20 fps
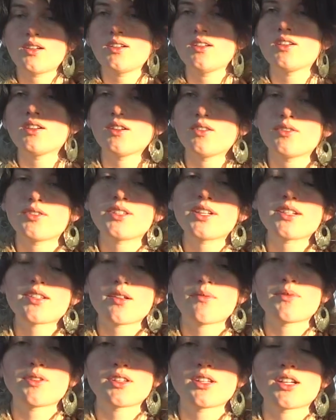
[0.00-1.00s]
you know, it's not
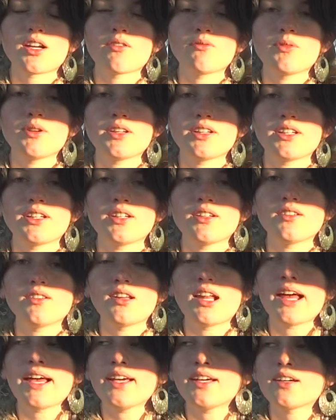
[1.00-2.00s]
something that I really
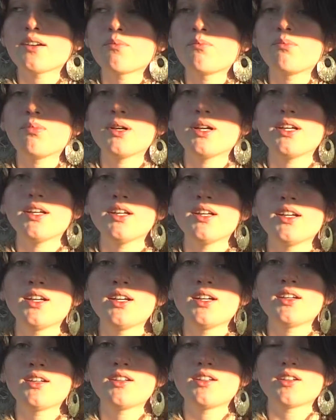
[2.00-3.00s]
like, but
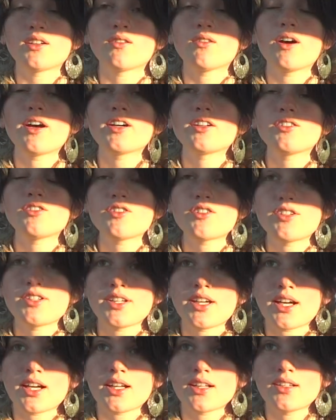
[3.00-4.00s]
you know, I
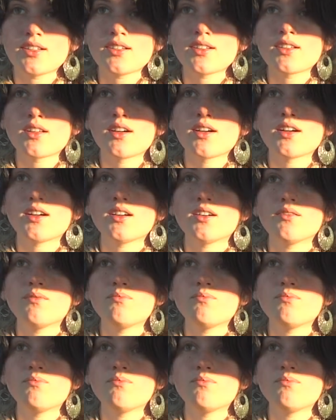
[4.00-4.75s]
understand uh,